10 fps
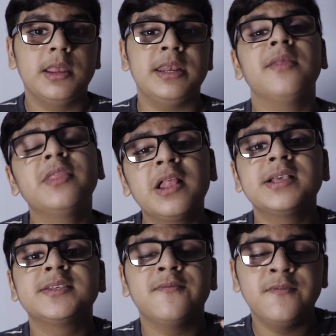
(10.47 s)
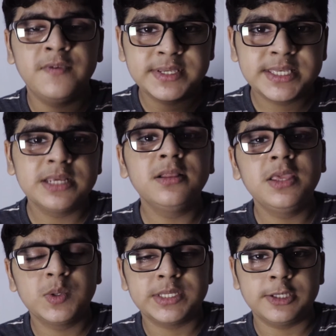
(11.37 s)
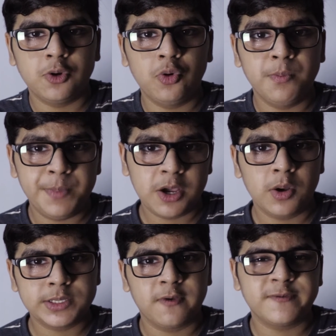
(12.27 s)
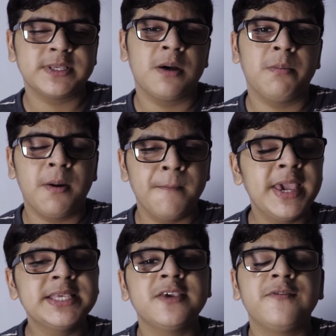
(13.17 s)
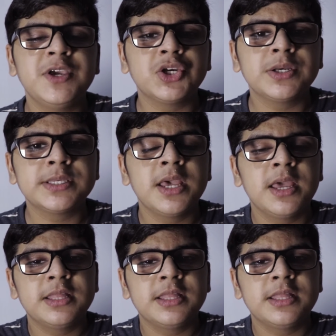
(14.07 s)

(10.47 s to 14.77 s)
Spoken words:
Nonetheless, we still use Zoom because of some amazing features